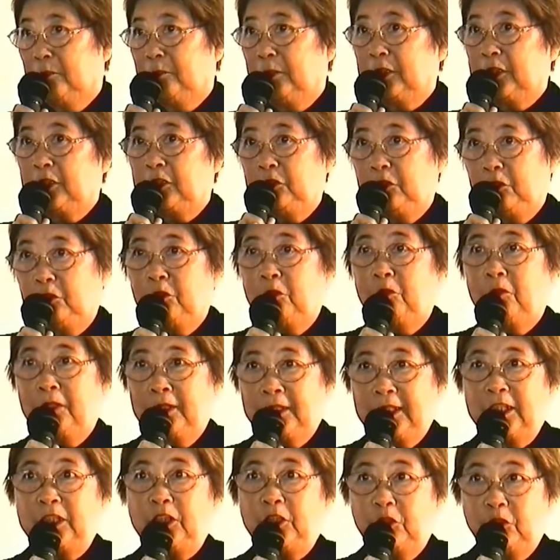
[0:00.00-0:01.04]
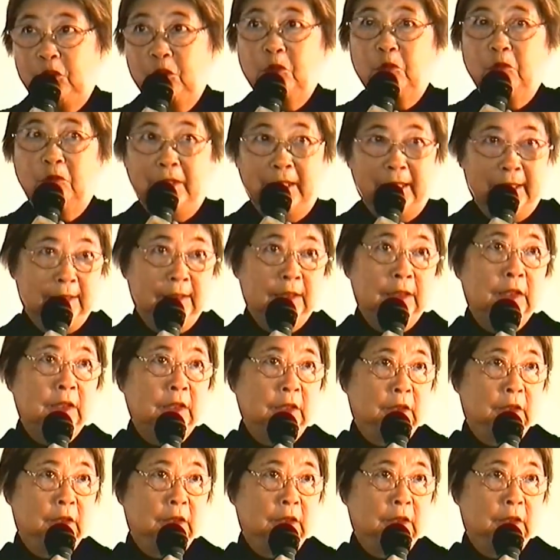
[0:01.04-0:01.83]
But you know what the joke was?